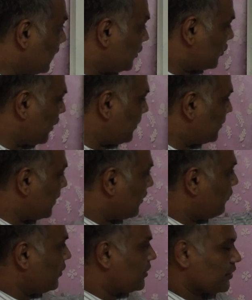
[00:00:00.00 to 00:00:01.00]
the shapes
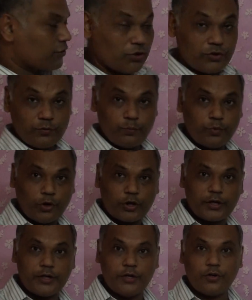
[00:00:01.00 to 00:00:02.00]
that we just
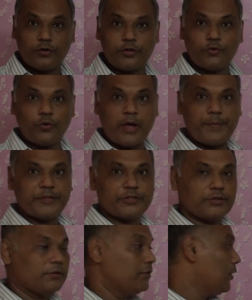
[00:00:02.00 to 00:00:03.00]
plotted it on the 2
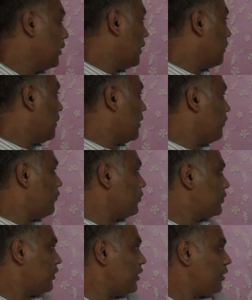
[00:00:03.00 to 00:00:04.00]
dimension. But if you
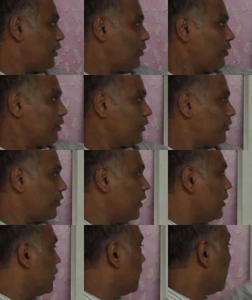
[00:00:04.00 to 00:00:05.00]
see it in all the three,